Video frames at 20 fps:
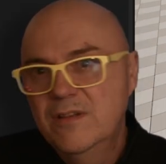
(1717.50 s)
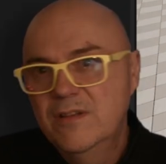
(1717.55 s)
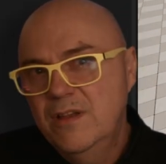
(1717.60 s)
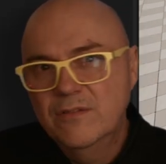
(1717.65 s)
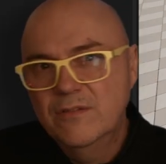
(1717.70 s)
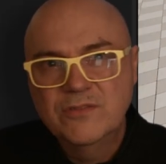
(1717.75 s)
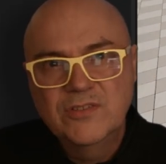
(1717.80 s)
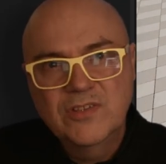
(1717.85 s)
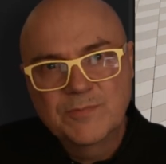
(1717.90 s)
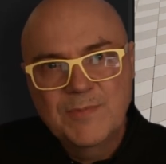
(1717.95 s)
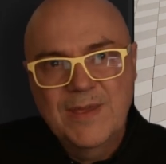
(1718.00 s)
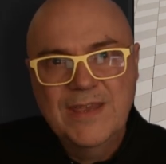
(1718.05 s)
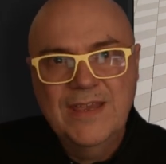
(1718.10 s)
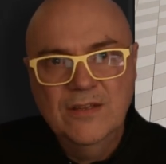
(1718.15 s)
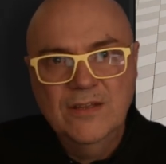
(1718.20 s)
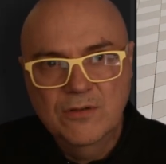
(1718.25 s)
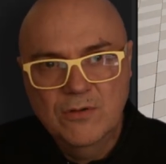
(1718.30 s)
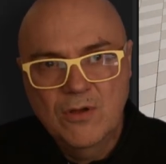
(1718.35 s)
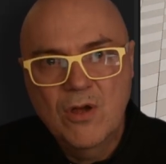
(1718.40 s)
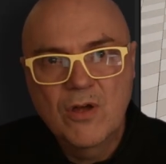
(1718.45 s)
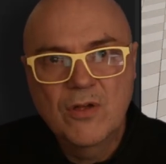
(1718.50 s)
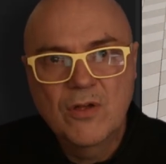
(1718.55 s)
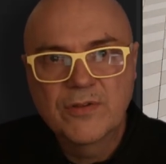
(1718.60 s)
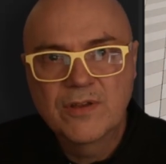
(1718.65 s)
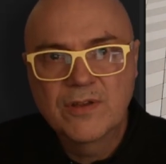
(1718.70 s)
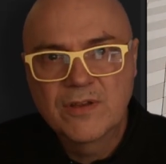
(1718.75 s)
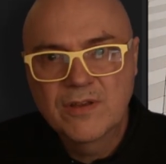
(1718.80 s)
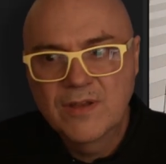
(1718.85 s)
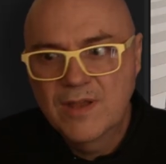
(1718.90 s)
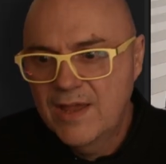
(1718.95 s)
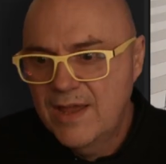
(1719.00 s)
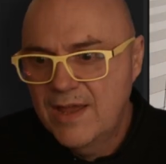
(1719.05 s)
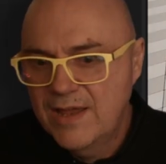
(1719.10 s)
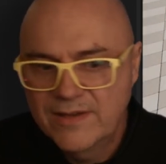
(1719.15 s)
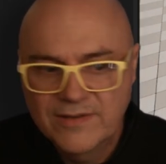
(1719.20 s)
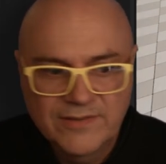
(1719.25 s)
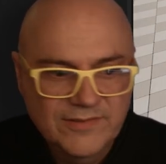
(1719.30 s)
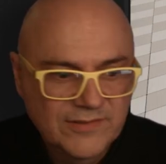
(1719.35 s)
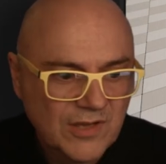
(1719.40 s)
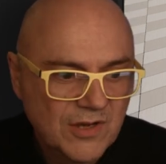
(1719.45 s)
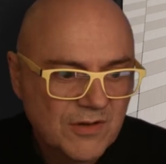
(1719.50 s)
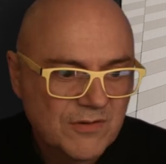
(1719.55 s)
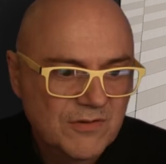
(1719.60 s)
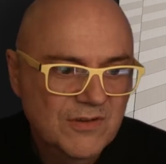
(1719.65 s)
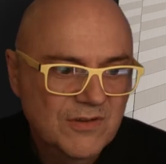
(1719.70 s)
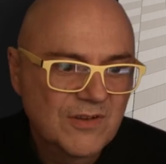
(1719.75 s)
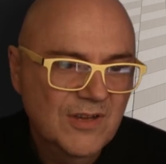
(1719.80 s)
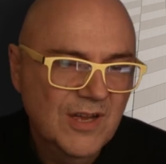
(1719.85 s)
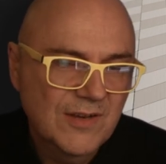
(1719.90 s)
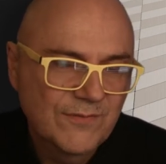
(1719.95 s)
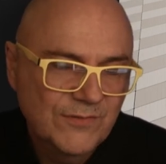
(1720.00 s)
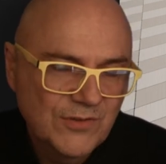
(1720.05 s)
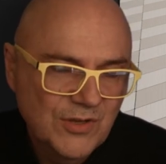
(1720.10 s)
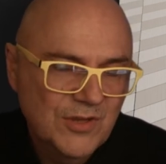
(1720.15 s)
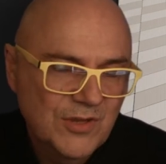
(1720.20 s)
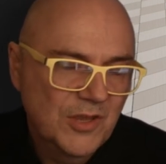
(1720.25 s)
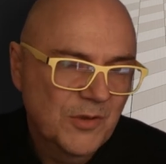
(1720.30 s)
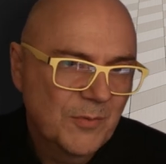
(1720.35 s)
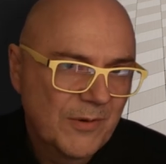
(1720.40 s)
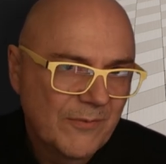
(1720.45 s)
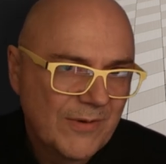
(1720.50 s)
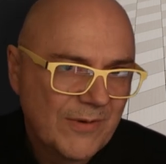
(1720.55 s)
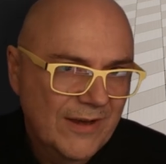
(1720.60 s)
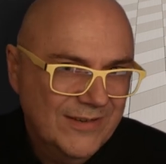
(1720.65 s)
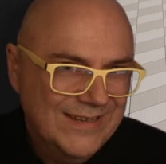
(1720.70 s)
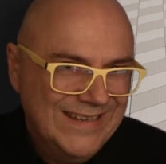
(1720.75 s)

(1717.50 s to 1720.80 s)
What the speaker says: just make it look odd, and so you kind of do the other way around.